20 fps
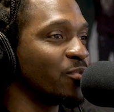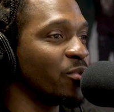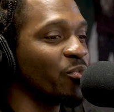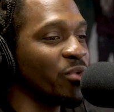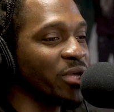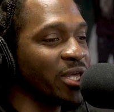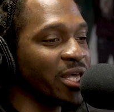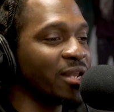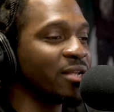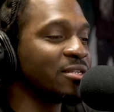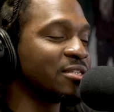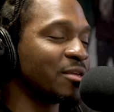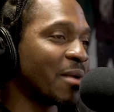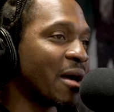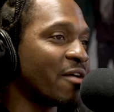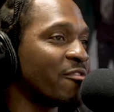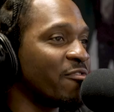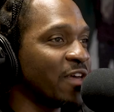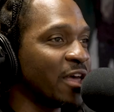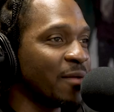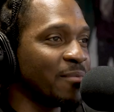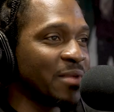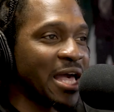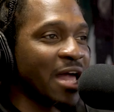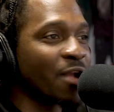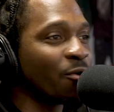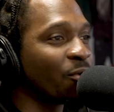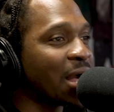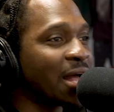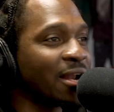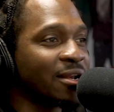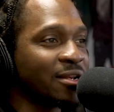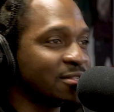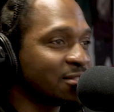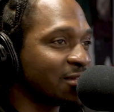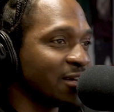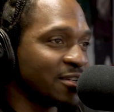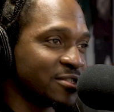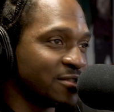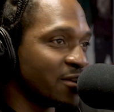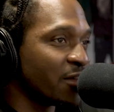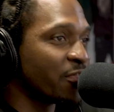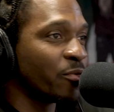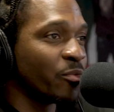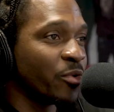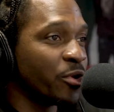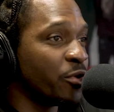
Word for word: When we get into my family, I don't got to discuss nothing